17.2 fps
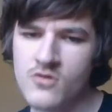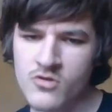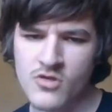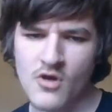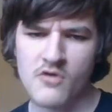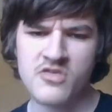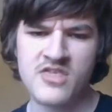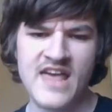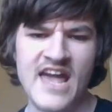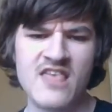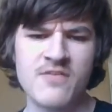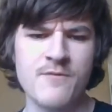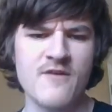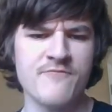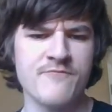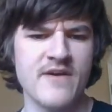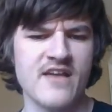So Zane
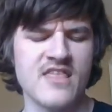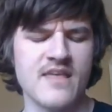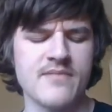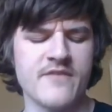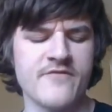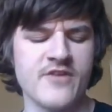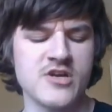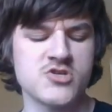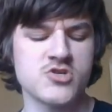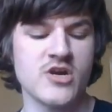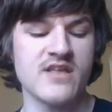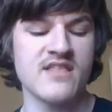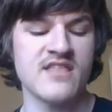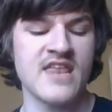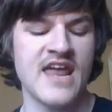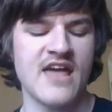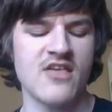Smith picks up the victory
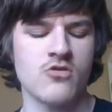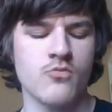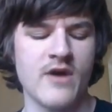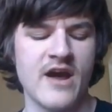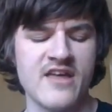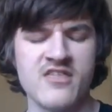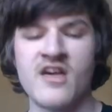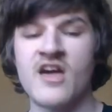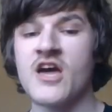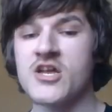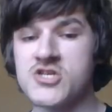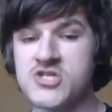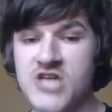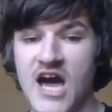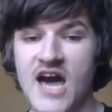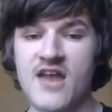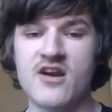in today's race.
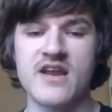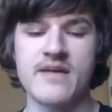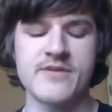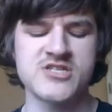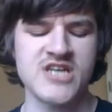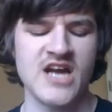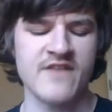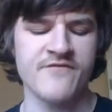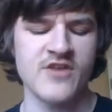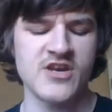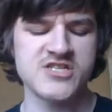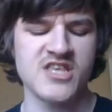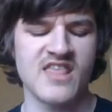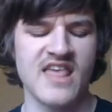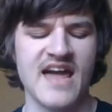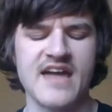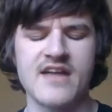John Hunter Nemechek
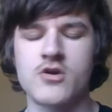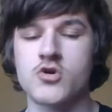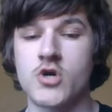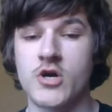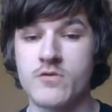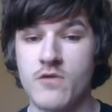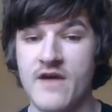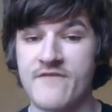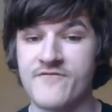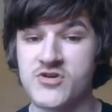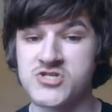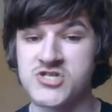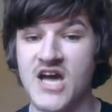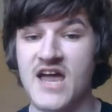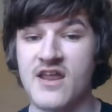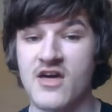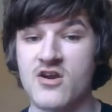finished second. Good run for
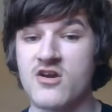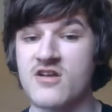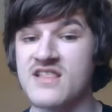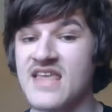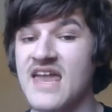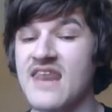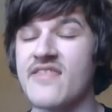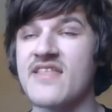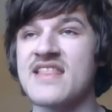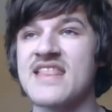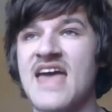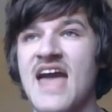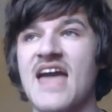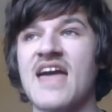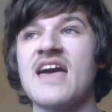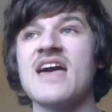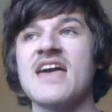John Hunter at the end of the
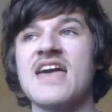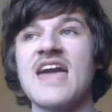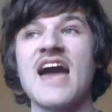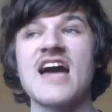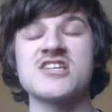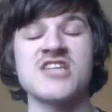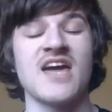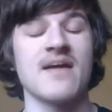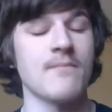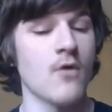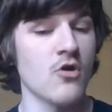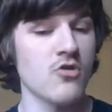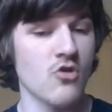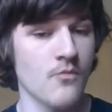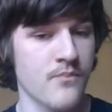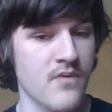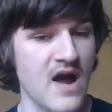day. He actually had
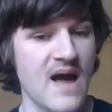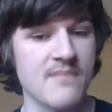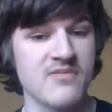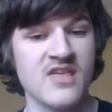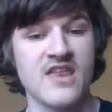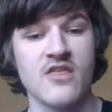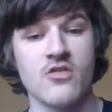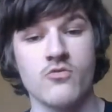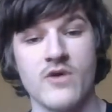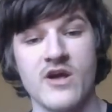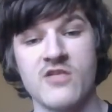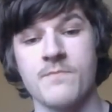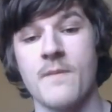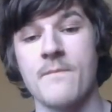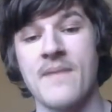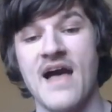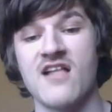multiple problems in this race,
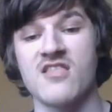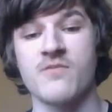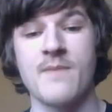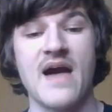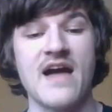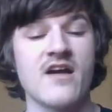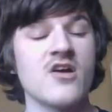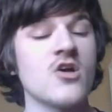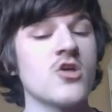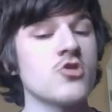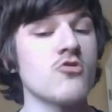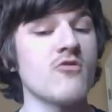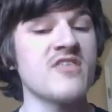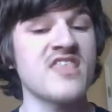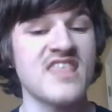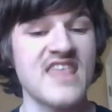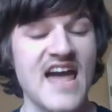but bounced back to
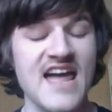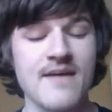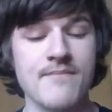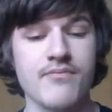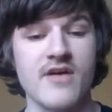a second